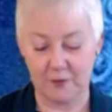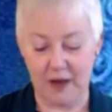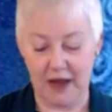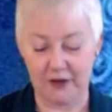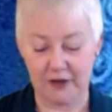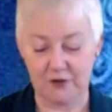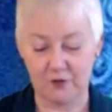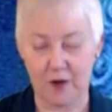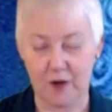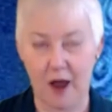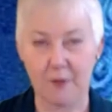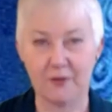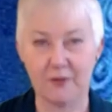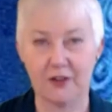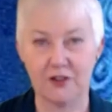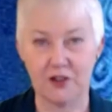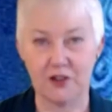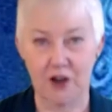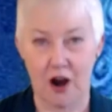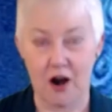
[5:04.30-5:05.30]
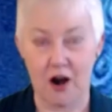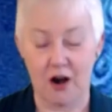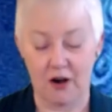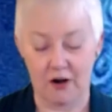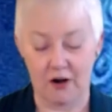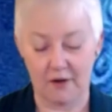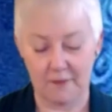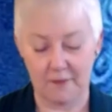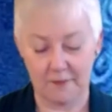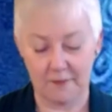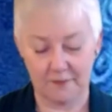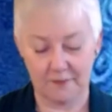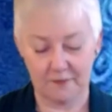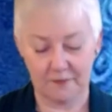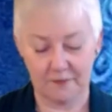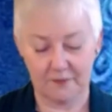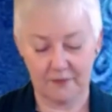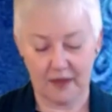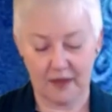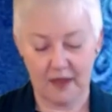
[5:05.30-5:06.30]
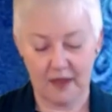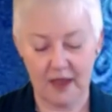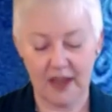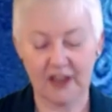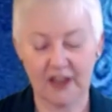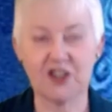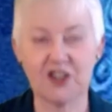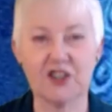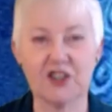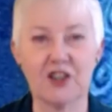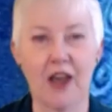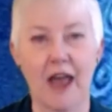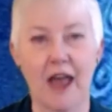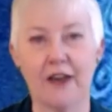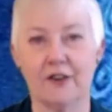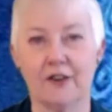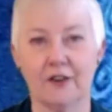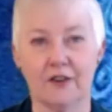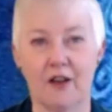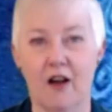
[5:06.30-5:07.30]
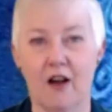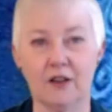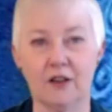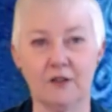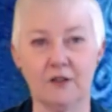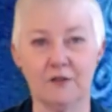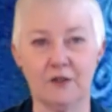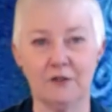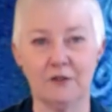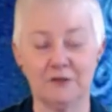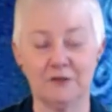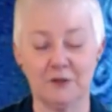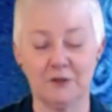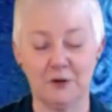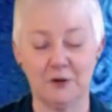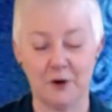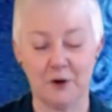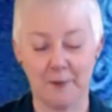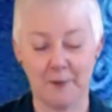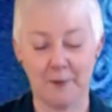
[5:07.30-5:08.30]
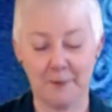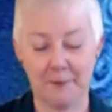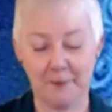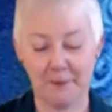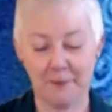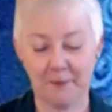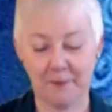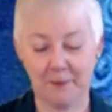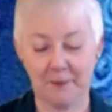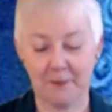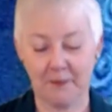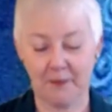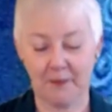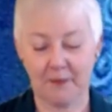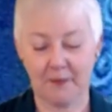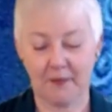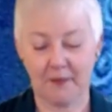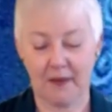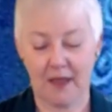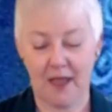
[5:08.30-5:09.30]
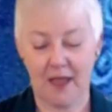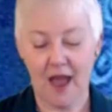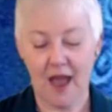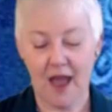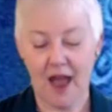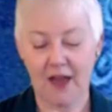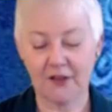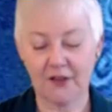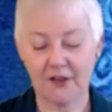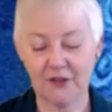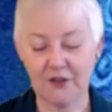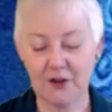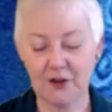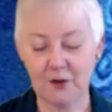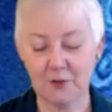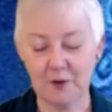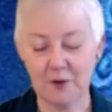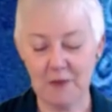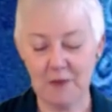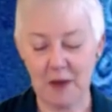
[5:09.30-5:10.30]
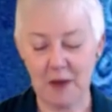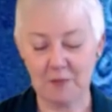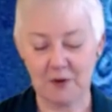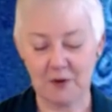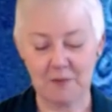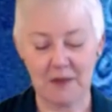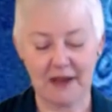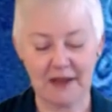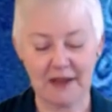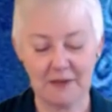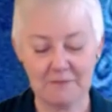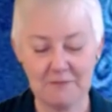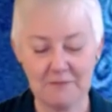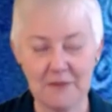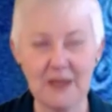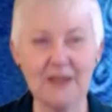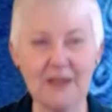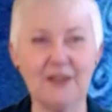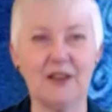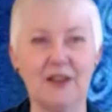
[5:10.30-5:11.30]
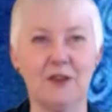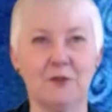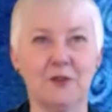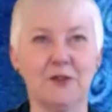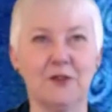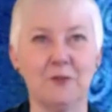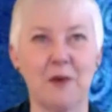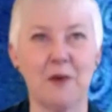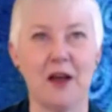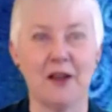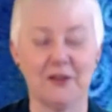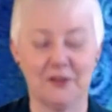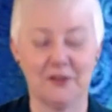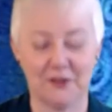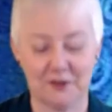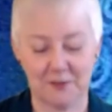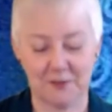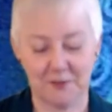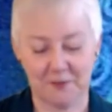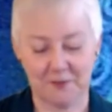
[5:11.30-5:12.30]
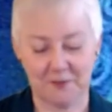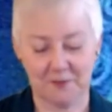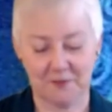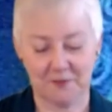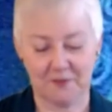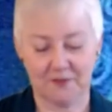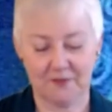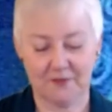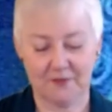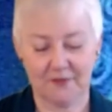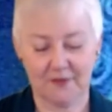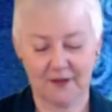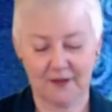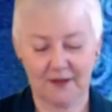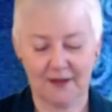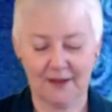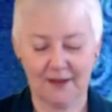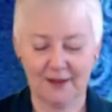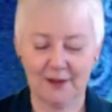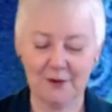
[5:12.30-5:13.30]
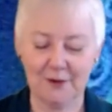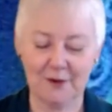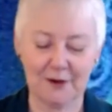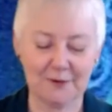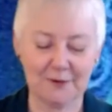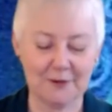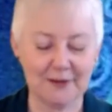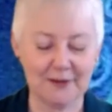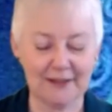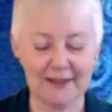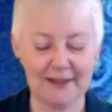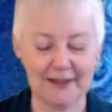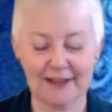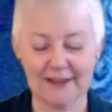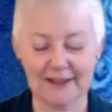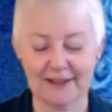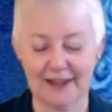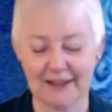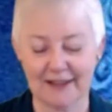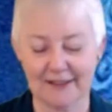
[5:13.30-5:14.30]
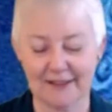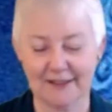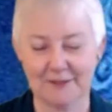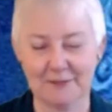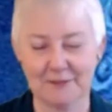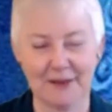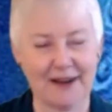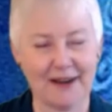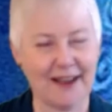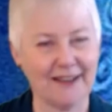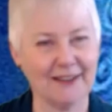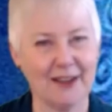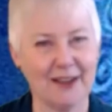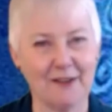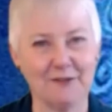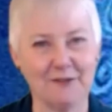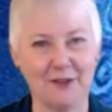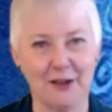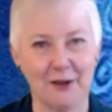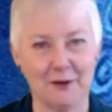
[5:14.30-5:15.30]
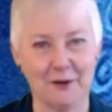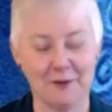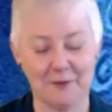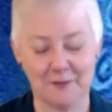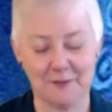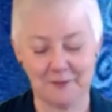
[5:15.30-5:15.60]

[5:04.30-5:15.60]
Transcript: I dropped a jar. It shattered all over the floor. I still remember my immediate response. You are really a klutz, but I love you.